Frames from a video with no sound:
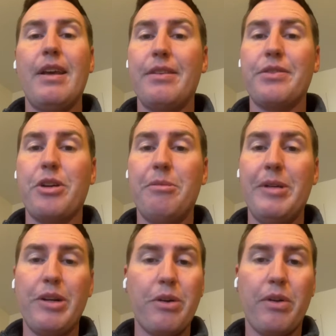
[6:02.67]
there's going to be
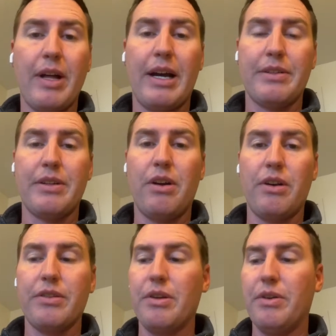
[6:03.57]
no clouds at
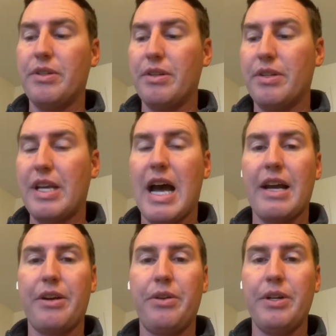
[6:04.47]
all. So it's a sky
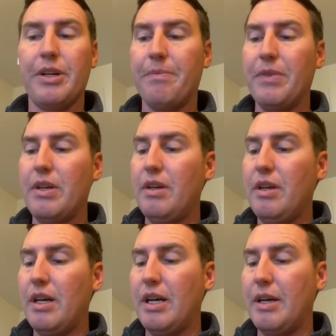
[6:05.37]
clear
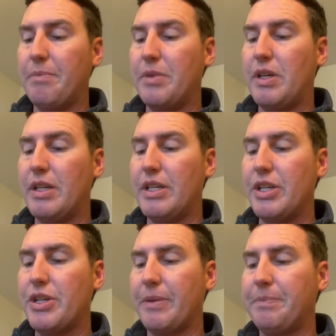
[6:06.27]

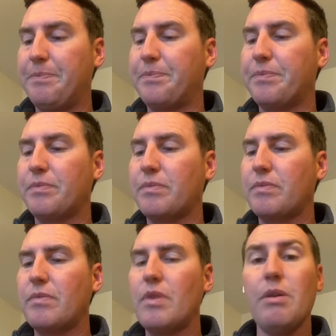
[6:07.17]
condition,
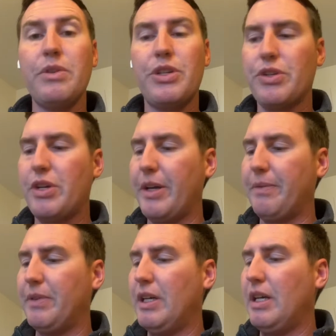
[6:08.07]
which is good.
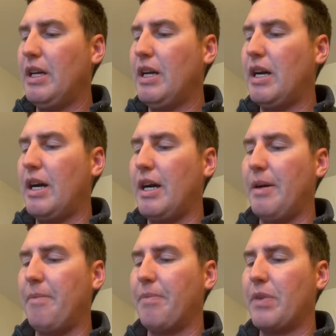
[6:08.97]

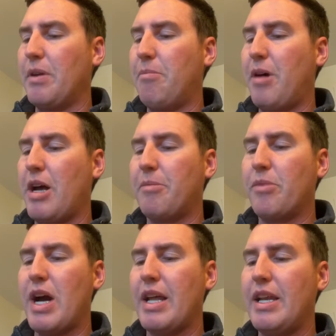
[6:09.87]
Bottom
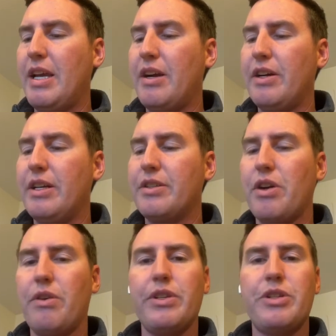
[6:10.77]
right here is
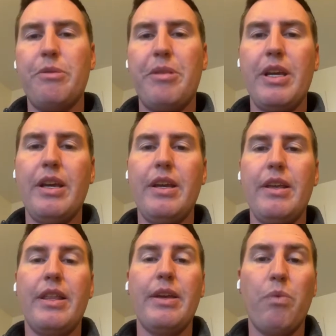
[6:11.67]
going to be
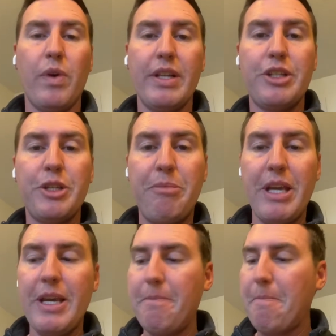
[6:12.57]
the wind
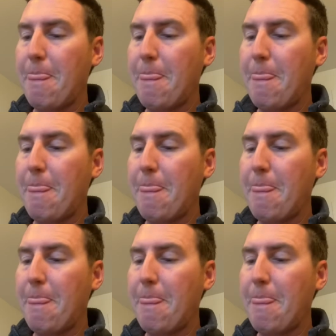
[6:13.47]
speed.